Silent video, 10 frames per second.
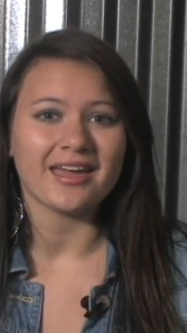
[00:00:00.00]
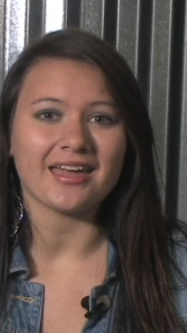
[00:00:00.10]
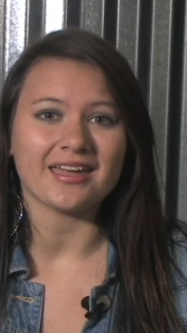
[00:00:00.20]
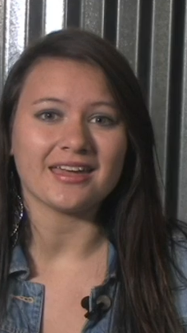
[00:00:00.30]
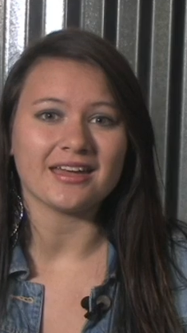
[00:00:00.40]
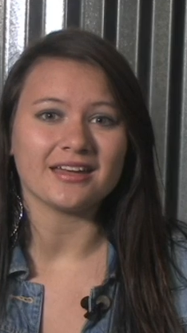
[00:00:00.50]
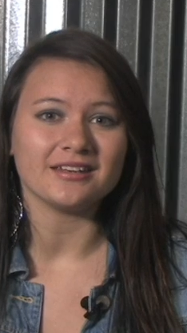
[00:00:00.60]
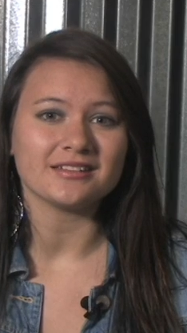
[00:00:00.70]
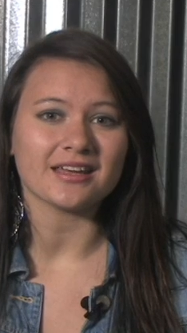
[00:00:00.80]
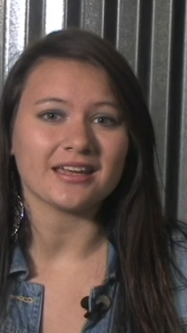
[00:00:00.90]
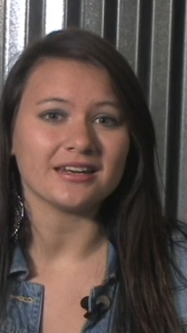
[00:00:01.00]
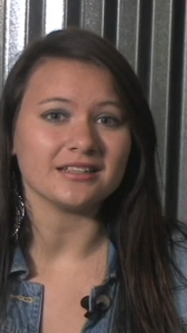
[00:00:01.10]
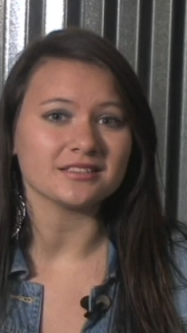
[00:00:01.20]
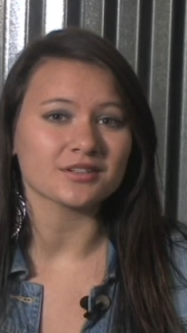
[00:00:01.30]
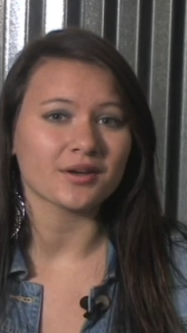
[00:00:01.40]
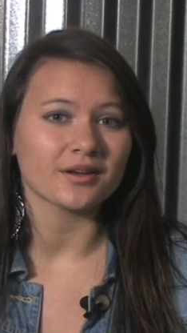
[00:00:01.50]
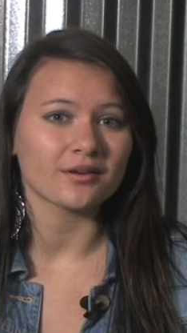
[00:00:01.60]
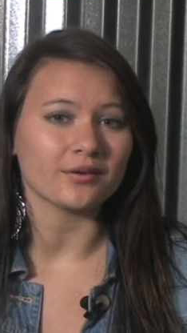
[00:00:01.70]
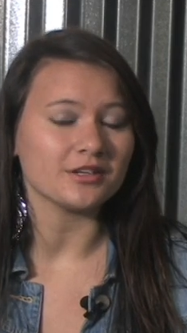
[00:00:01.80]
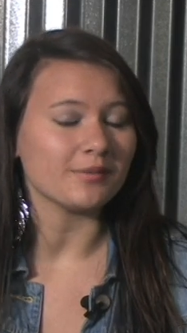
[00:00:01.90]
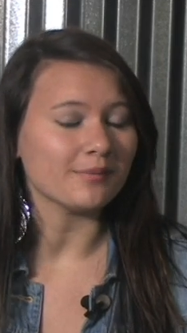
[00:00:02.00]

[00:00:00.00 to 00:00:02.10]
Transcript: and it is going to be